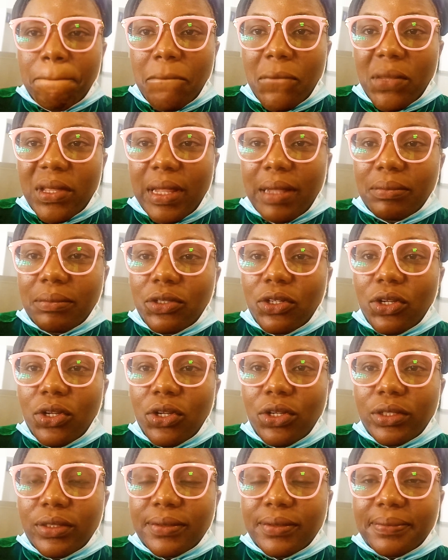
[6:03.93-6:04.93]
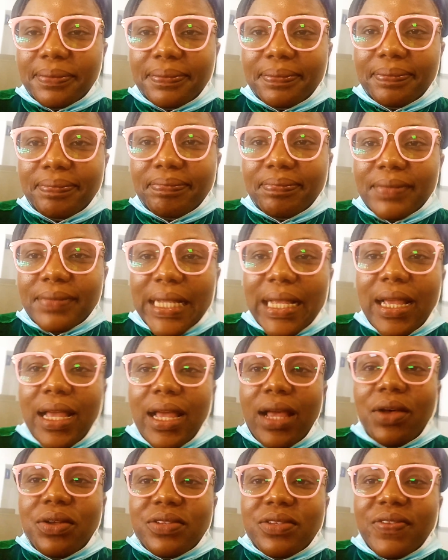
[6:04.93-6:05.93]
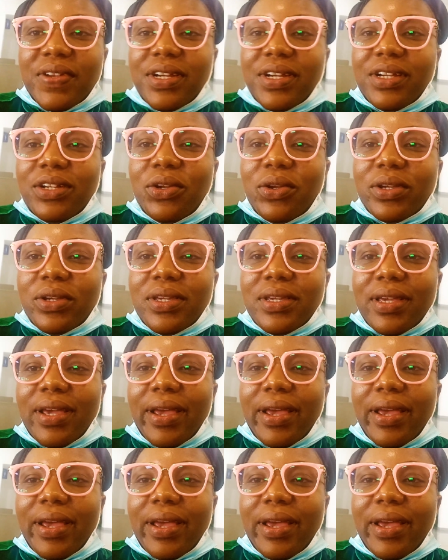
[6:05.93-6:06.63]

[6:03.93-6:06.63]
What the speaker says: But I'm done. I was very lucky.